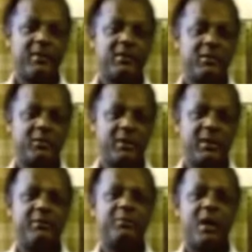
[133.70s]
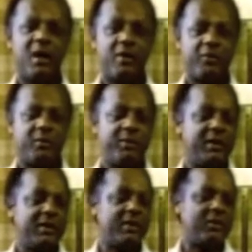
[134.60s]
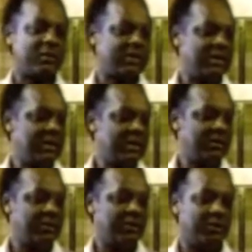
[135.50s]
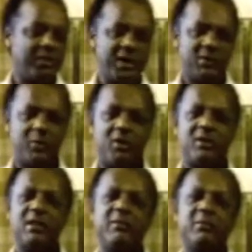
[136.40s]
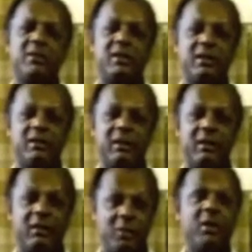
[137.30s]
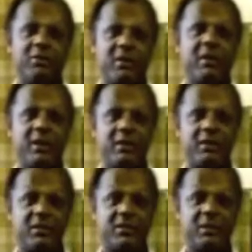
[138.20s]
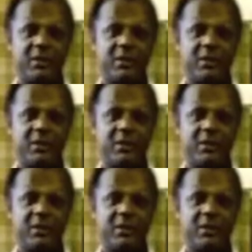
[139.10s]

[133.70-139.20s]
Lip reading: These are really powerful men. Not only do they own baseball teams, but they own everything else in this